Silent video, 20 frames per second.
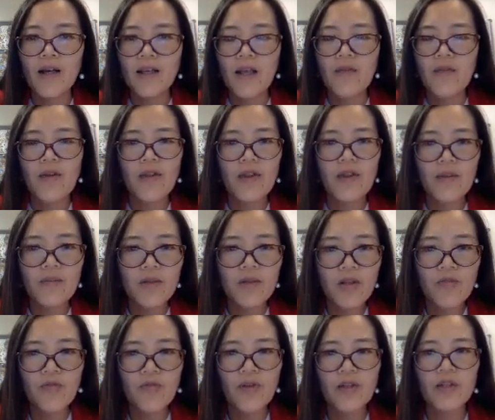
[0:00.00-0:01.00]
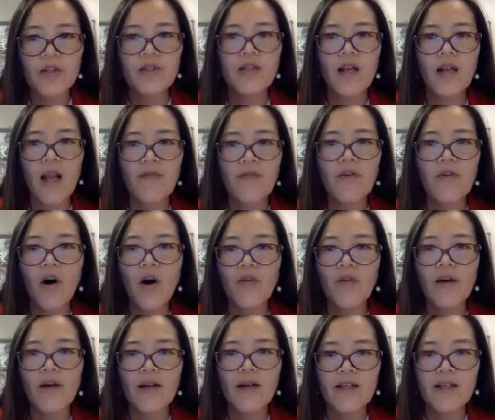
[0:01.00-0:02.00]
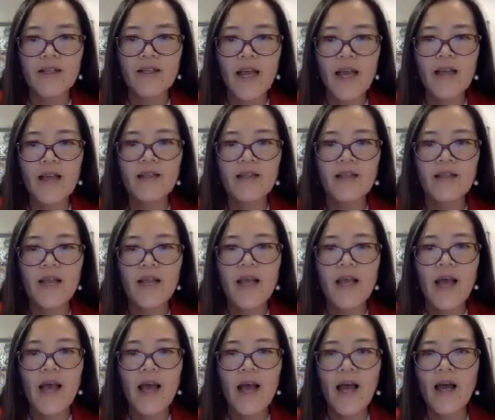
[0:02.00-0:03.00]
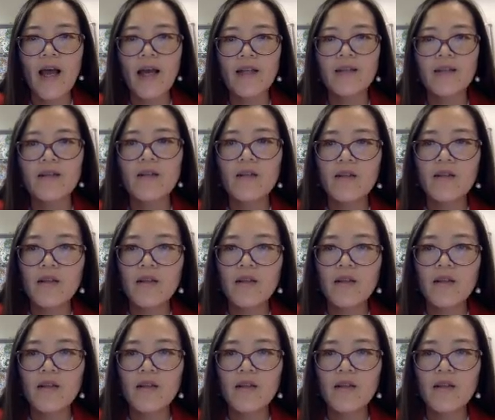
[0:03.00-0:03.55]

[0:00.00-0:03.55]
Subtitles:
giving them different level of access, and